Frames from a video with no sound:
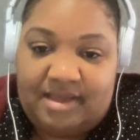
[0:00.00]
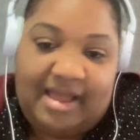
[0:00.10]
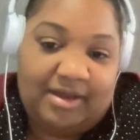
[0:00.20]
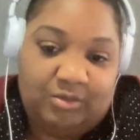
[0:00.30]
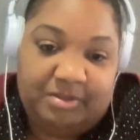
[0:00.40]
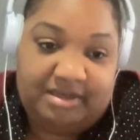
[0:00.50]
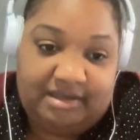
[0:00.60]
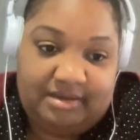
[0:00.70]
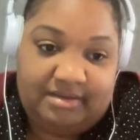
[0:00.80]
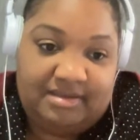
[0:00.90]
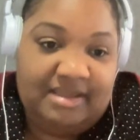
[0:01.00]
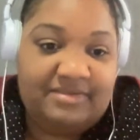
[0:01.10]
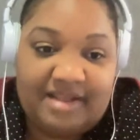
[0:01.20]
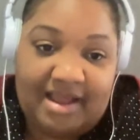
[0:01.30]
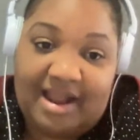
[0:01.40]
I hope it did.
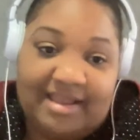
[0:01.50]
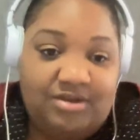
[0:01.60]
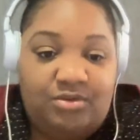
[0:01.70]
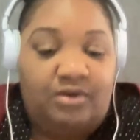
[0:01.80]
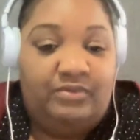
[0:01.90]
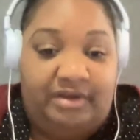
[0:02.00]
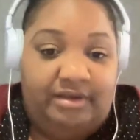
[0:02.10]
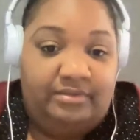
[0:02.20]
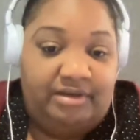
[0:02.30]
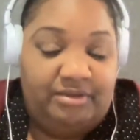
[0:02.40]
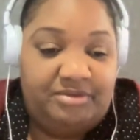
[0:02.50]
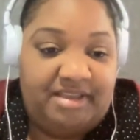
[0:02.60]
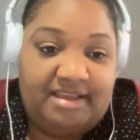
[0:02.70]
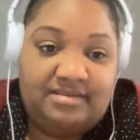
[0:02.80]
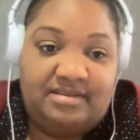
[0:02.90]
If not, I can do a whole video on use
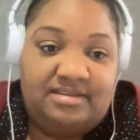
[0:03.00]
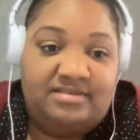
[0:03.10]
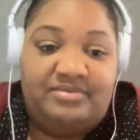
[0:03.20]
cases